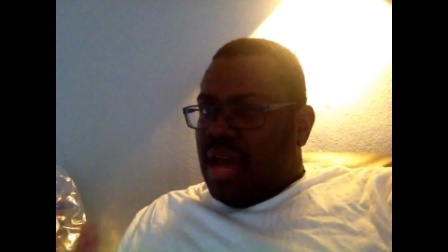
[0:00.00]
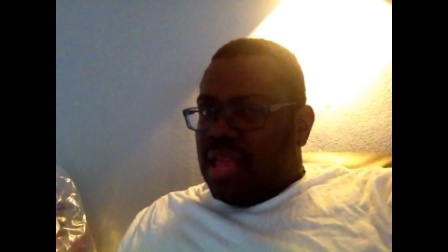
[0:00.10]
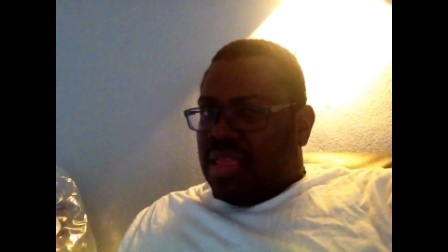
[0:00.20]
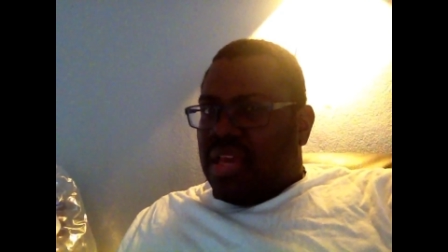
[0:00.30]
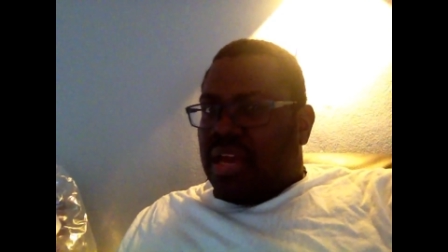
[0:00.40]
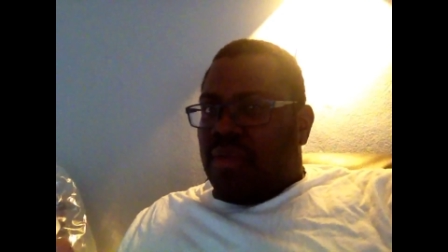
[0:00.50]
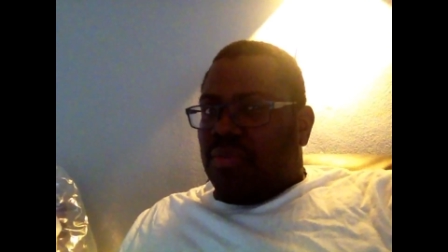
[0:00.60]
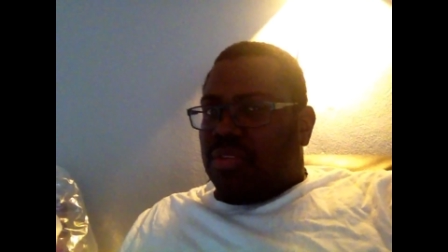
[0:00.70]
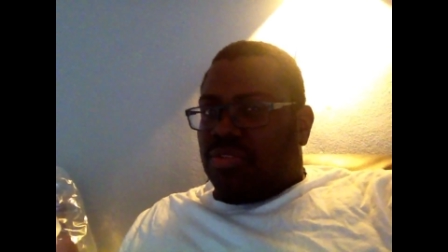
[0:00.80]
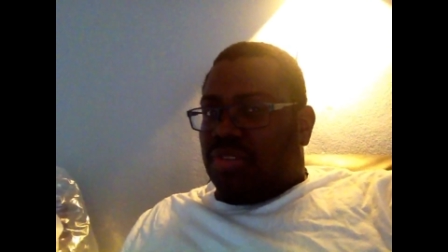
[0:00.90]
I think I
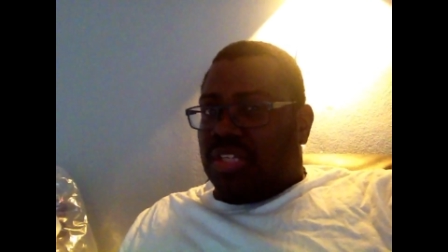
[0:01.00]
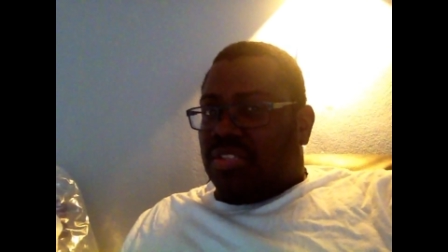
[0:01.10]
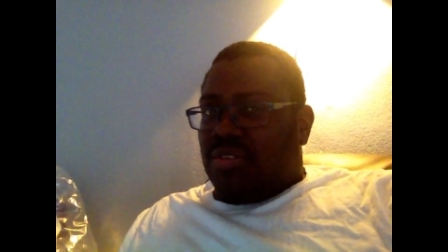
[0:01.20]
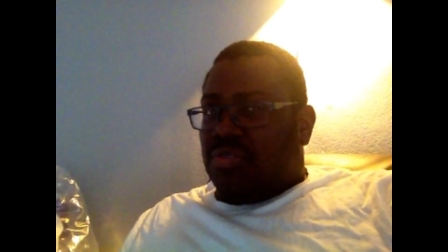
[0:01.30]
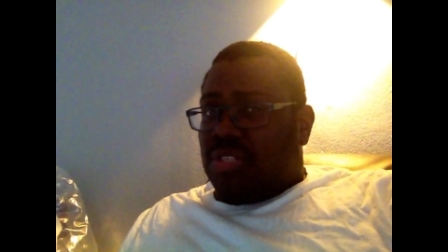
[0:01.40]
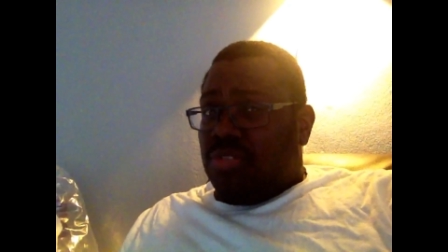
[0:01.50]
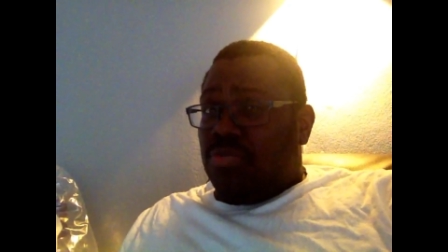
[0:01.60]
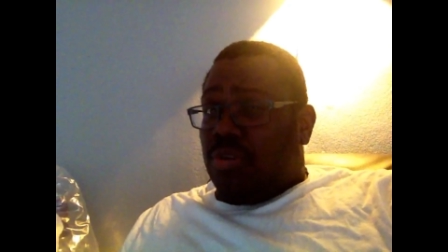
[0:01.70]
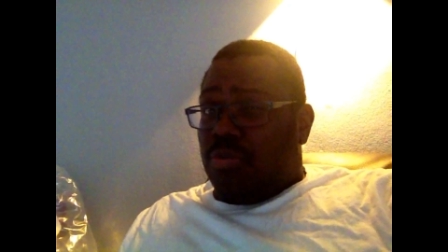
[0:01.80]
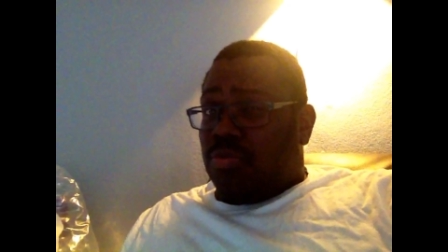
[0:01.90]
will address those, and you
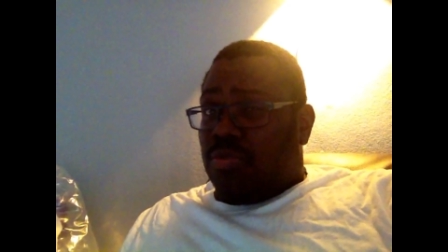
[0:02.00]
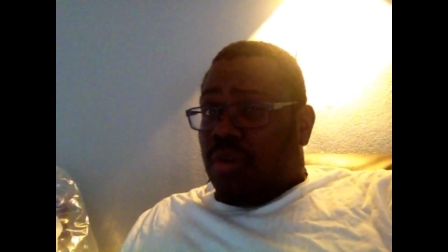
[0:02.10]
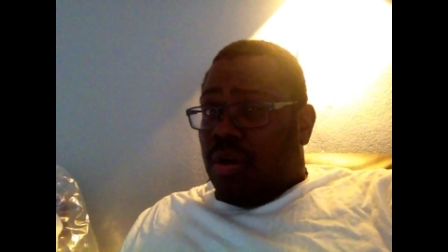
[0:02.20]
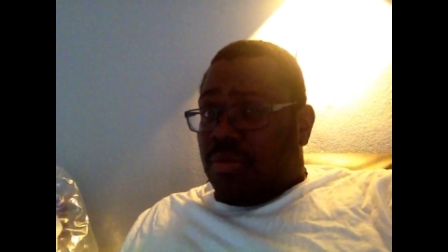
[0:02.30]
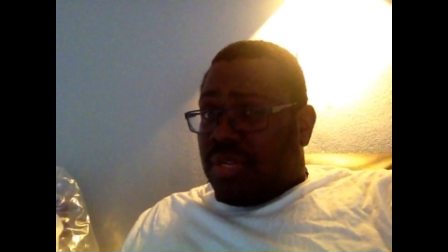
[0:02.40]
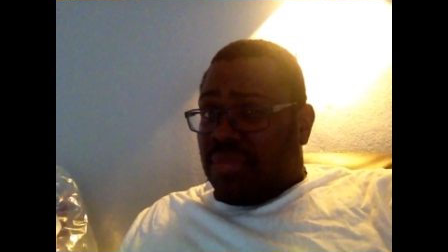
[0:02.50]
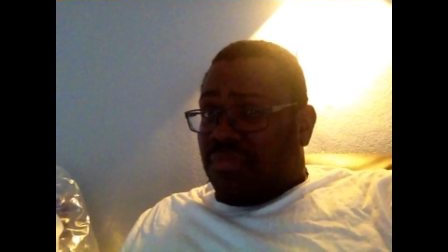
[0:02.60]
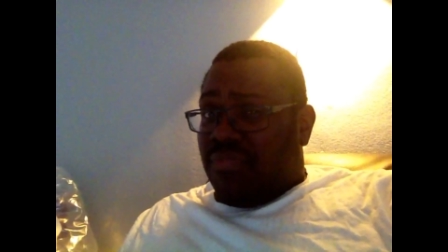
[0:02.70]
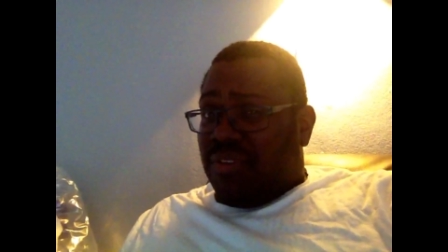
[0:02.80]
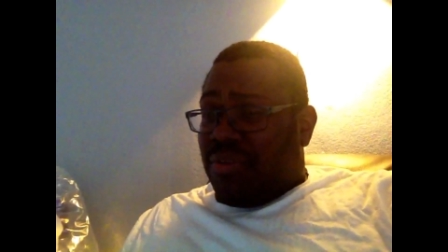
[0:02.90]
know who you are with that
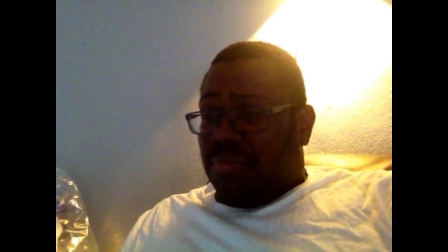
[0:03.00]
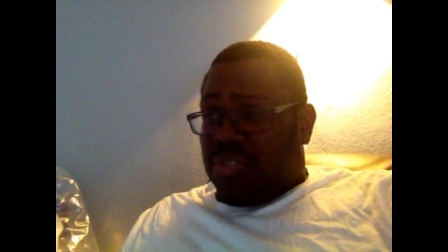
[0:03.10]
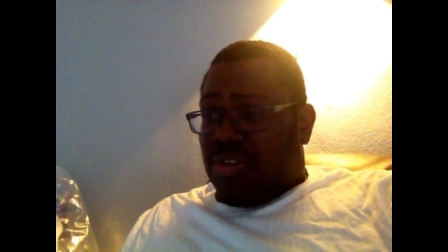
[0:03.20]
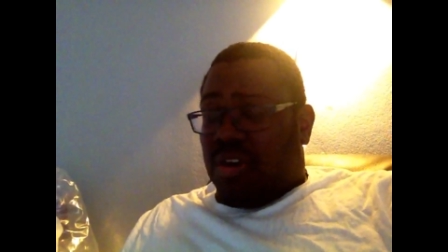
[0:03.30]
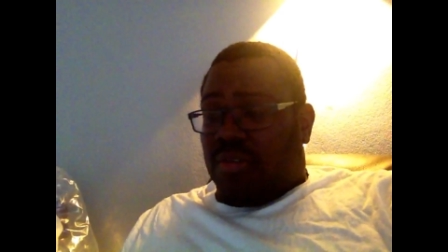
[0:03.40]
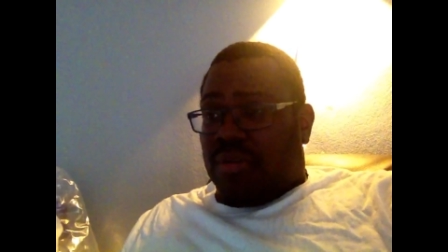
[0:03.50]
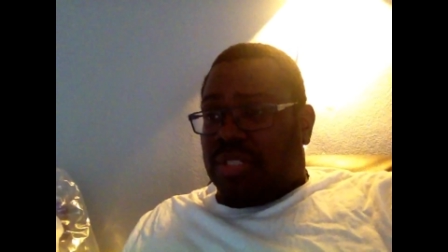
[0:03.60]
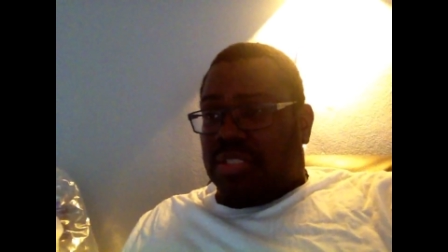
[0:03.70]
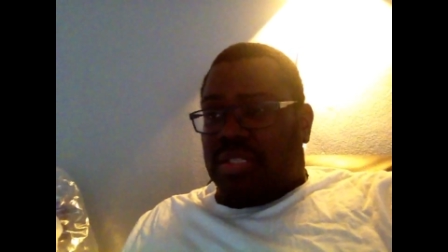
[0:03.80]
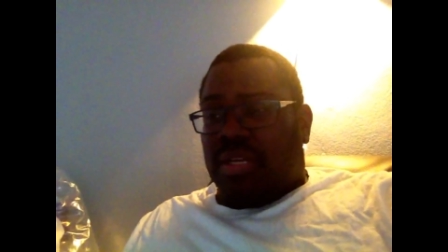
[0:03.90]
very bizarre
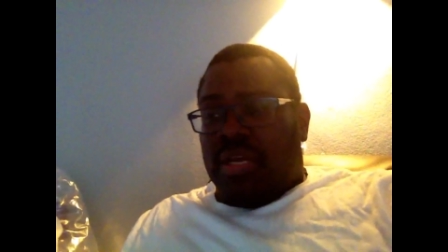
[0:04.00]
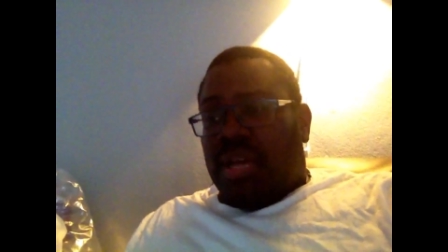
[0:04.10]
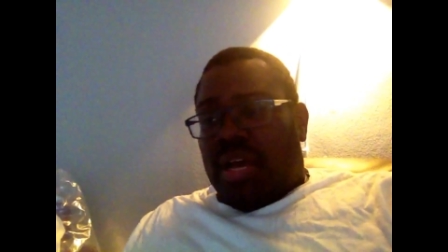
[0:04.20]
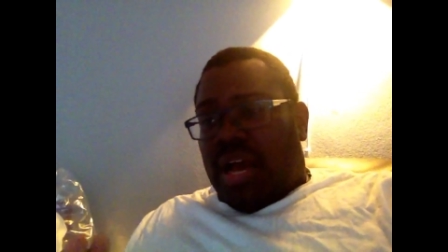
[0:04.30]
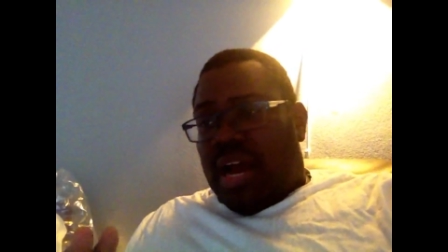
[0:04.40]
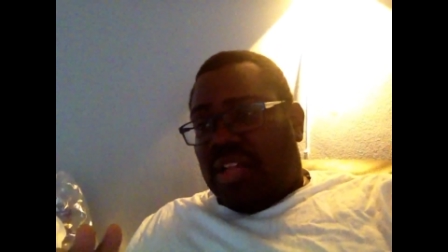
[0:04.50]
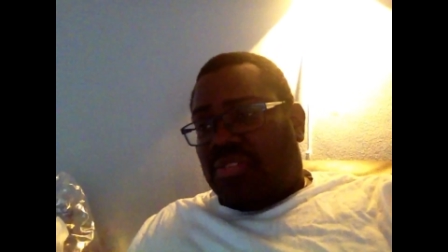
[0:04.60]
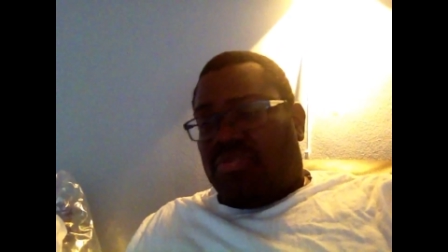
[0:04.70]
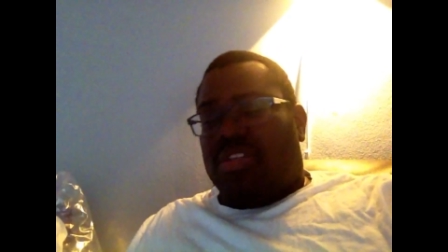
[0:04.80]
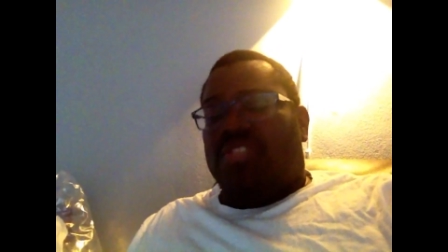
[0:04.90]
question. I'll
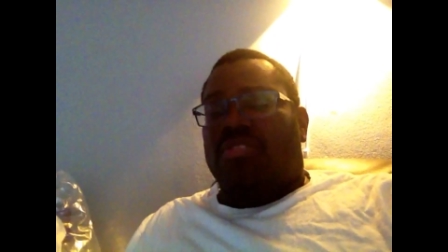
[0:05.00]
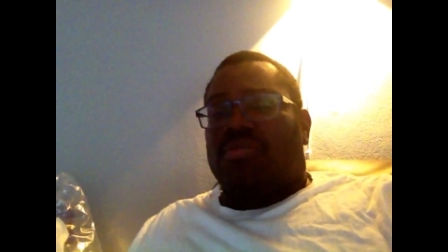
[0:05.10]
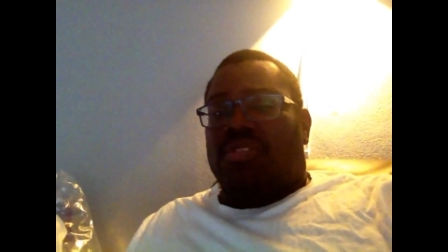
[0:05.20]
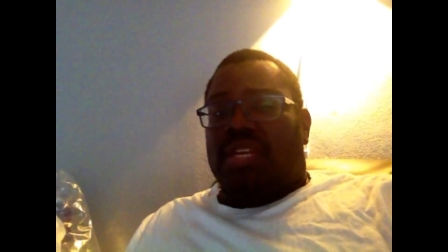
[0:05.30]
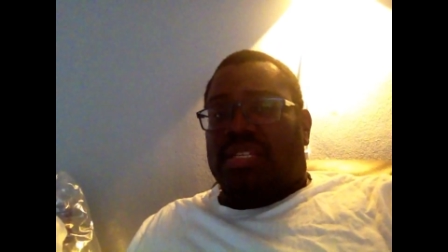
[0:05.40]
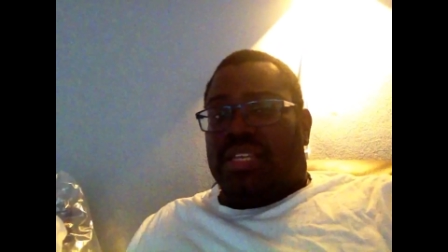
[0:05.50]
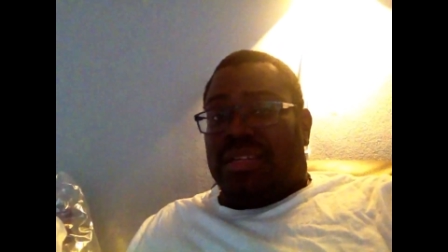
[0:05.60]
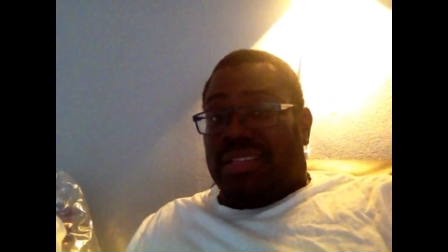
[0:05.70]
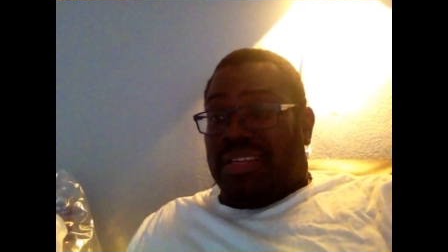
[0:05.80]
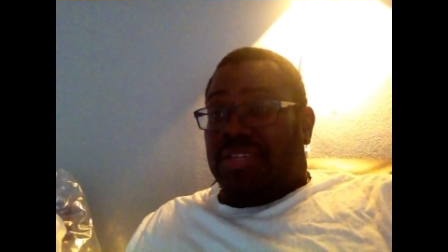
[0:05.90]
address those things at
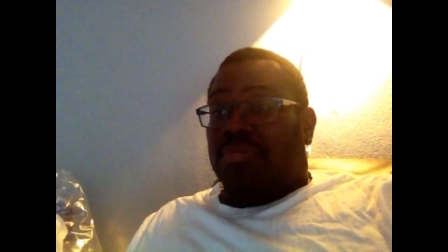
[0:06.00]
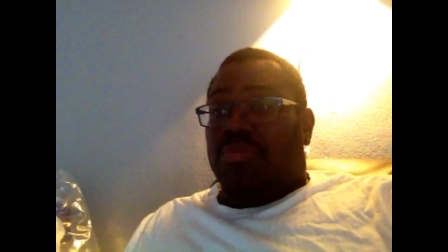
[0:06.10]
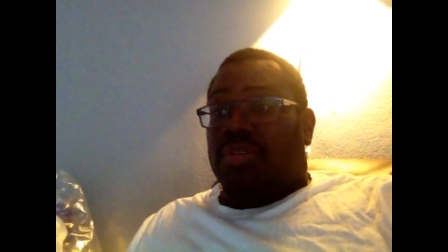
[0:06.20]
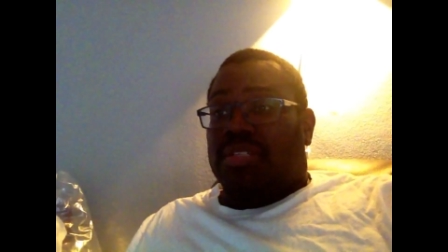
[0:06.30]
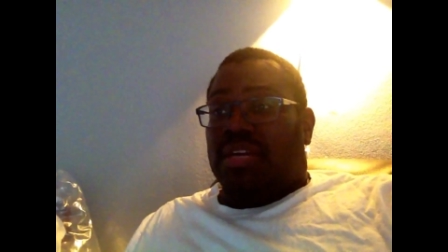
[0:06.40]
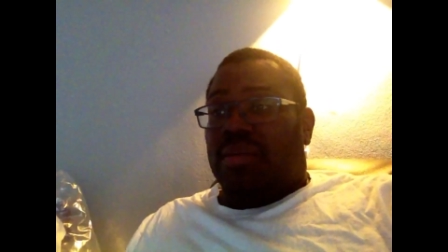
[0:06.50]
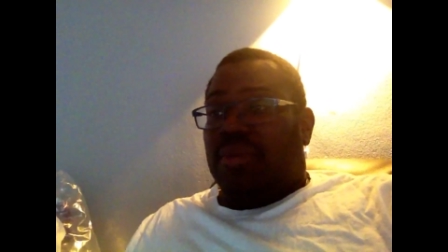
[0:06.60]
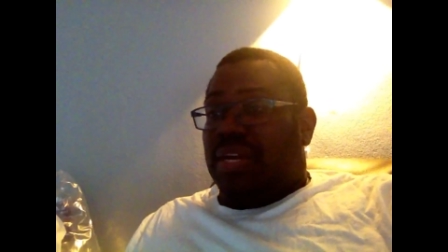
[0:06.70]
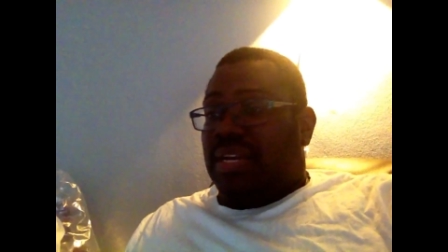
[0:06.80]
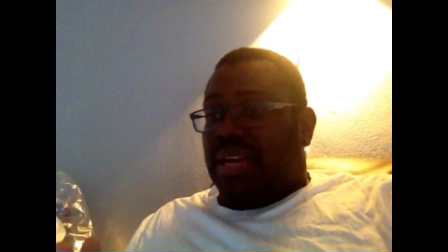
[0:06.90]
a later point in time.
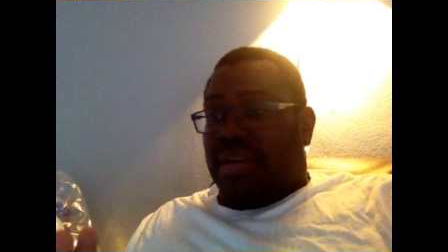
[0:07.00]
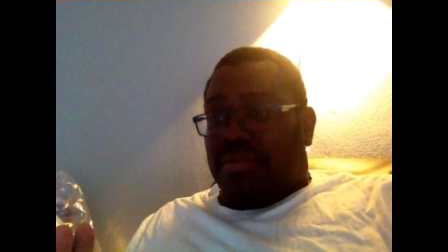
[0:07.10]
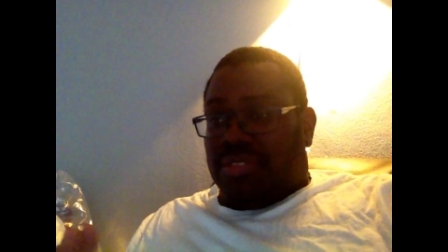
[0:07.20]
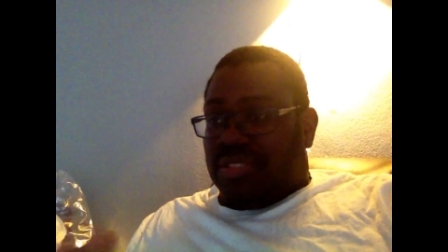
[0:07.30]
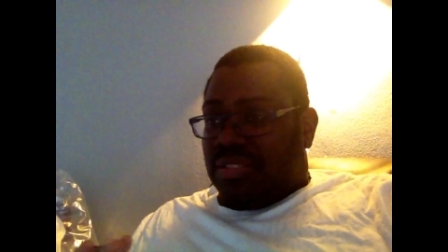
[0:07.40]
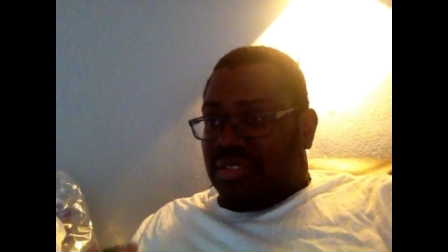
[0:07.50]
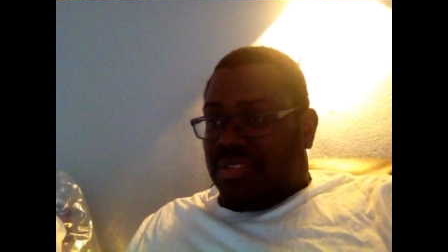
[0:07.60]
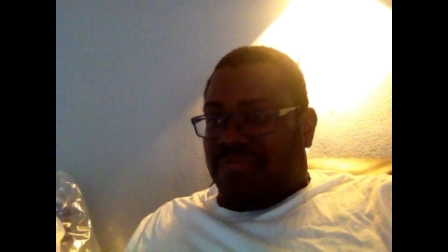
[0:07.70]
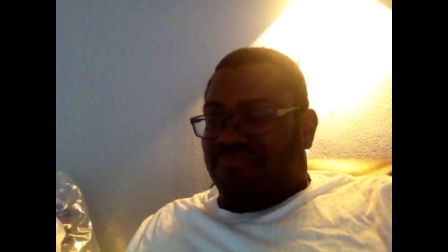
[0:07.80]
Right now, it's just